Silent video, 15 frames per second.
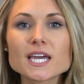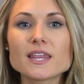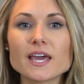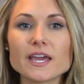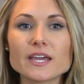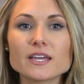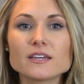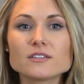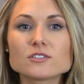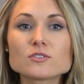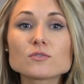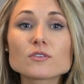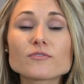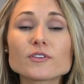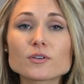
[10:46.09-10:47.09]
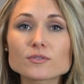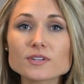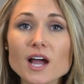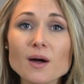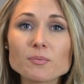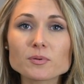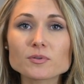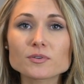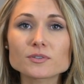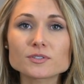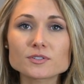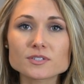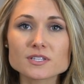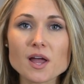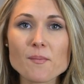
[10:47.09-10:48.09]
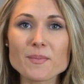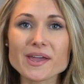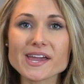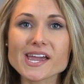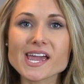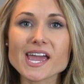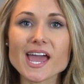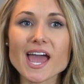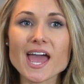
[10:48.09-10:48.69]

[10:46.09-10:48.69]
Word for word: They do the fetal Doppler on your stomach,